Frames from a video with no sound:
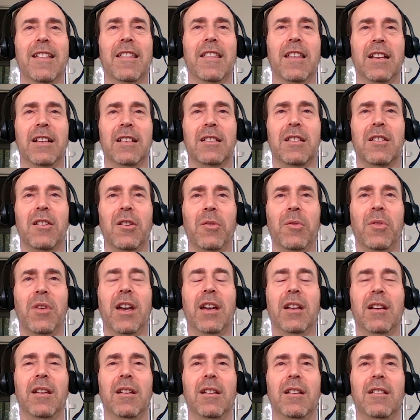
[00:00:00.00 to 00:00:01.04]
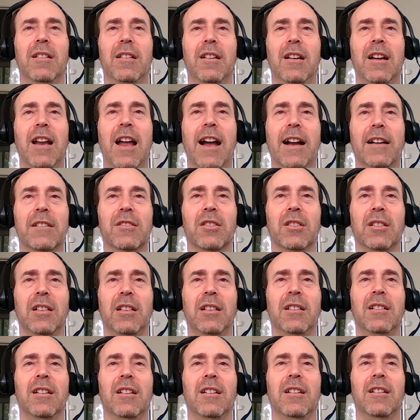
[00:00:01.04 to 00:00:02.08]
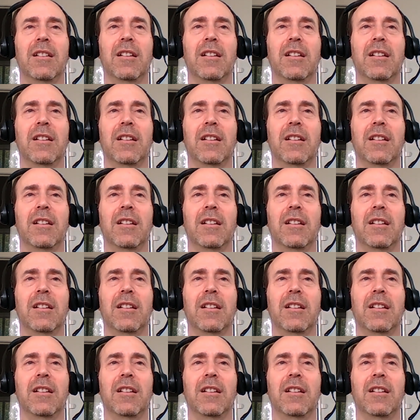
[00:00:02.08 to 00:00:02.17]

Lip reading: things, though, that actually